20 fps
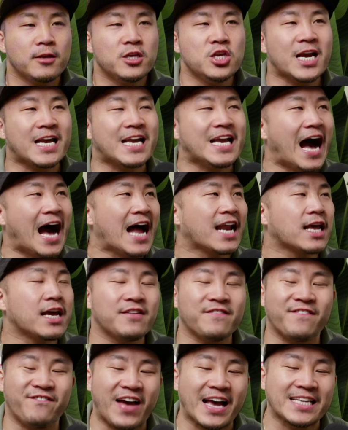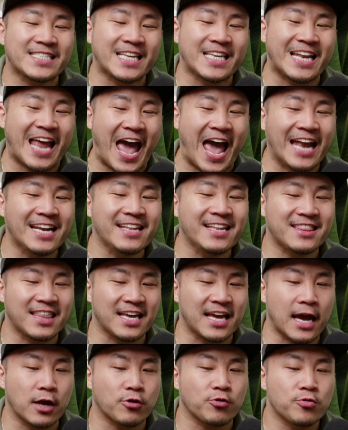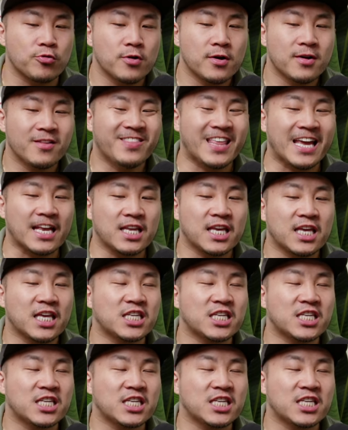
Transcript: you gotta invest in anything, Andrew, that